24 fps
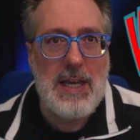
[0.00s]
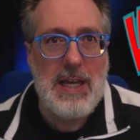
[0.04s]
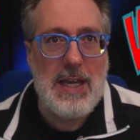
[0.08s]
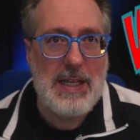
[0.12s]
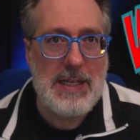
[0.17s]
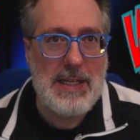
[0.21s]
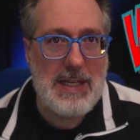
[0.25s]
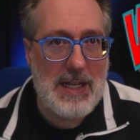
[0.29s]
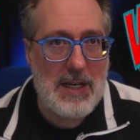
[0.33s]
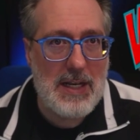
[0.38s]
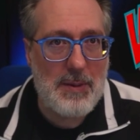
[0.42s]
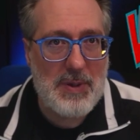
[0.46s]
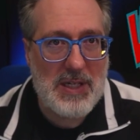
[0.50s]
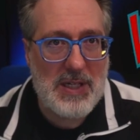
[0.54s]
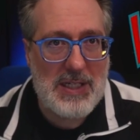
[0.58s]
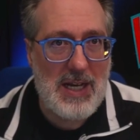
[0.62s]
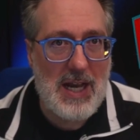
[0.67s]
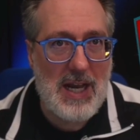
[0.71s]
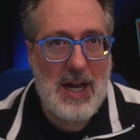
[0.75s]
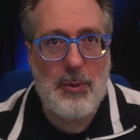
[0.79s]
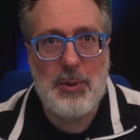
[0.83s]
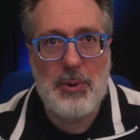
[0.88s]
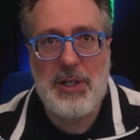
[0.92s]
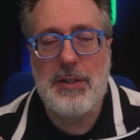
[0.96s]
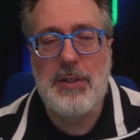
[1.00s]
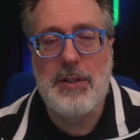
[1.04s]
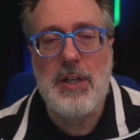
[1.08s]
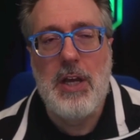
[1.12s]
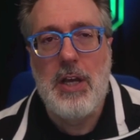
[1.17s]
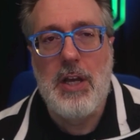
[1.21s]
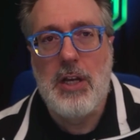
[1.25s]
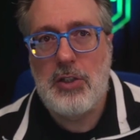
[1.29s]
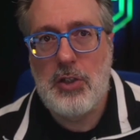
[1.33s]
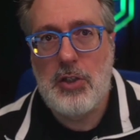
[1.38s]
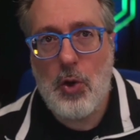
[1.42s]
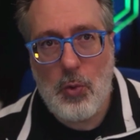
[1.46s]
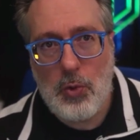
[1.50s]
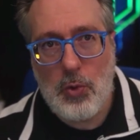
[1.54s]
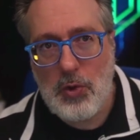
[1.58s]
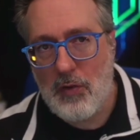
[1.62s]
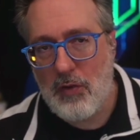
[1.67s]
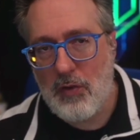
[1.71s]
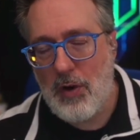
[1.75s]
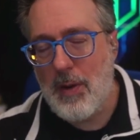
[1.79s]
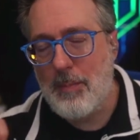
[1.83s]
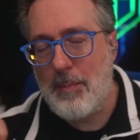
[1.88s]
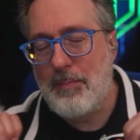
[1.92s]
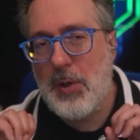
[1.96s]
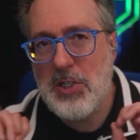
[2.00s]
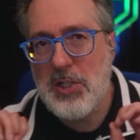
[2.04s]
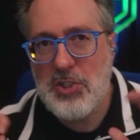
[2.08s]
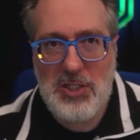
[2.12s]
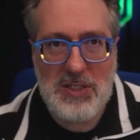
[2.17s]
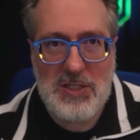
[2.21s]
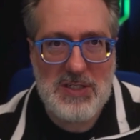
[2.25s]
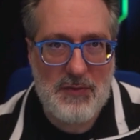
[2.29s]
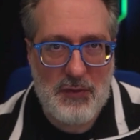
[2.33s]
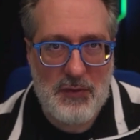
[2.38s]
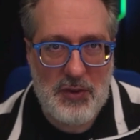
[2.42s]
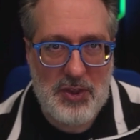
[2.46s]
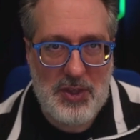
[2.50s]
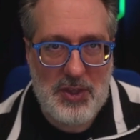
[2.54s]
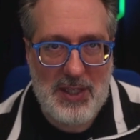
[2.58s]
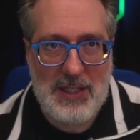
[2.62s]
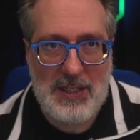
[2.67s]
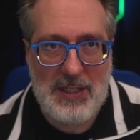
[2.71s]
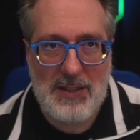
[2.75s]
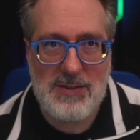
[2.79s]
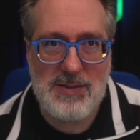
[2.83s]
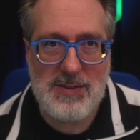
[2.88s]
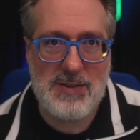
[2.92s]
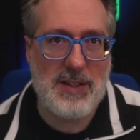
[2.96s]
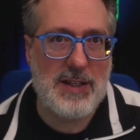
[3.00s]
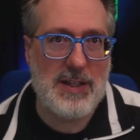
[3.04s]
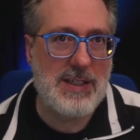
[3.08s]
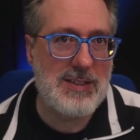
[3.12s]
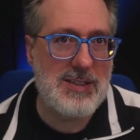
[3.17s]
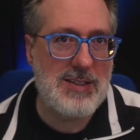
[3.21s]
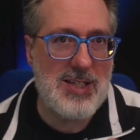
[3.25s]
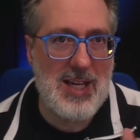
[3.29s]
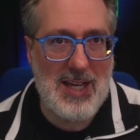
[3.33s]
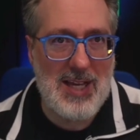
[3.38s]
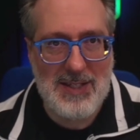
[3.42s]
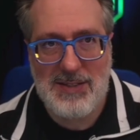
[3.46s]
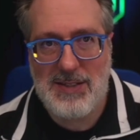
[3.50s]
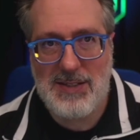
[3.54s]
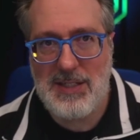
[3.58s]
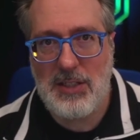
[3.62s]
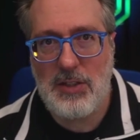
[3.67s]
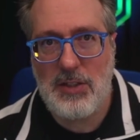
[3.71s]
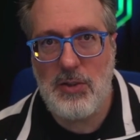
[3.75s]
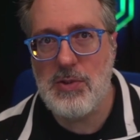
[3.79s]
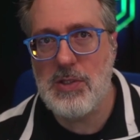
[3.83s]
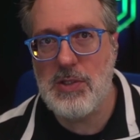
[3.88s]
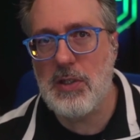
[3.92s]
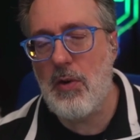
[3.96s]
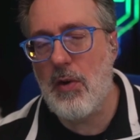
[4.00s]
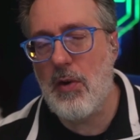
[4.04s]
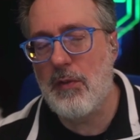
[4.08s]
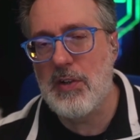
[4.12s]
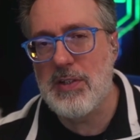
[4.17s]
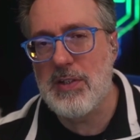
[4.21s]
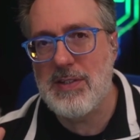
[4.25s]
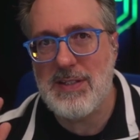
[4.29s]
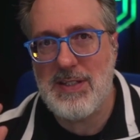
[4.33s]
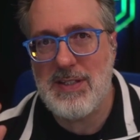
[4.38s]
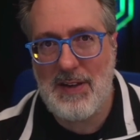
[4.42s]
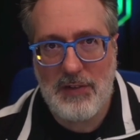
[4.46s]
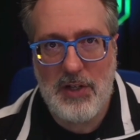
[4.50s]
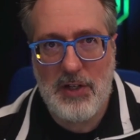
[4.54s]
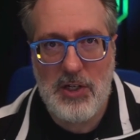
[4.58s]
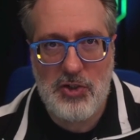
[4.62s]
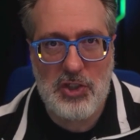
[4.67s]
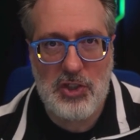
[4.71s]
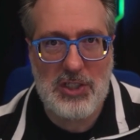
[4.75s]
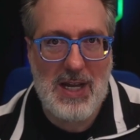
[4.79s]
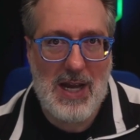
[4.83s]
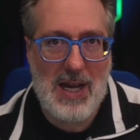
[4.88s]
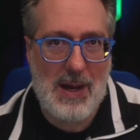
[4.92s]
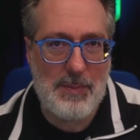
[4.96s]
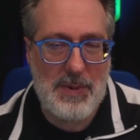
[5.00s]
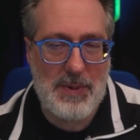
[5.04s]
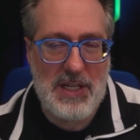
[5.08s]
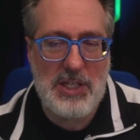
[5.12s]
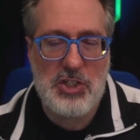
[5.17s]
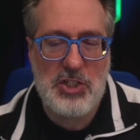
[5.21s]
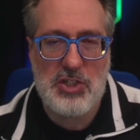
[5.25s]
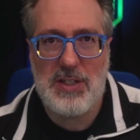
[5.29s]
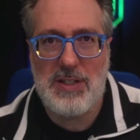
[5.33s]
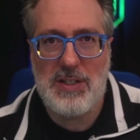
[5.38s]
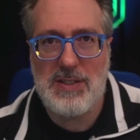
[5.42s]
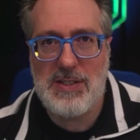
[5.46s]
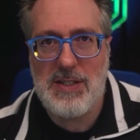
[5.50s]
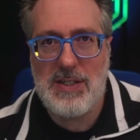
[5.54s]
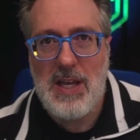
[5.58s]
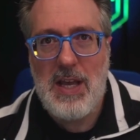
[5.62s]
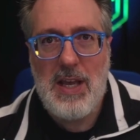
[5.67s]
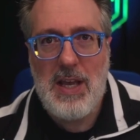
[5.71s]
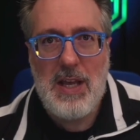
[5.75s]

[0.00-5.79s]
and Anna McCowan, going over a bunch of different things like testing using over 700 combinations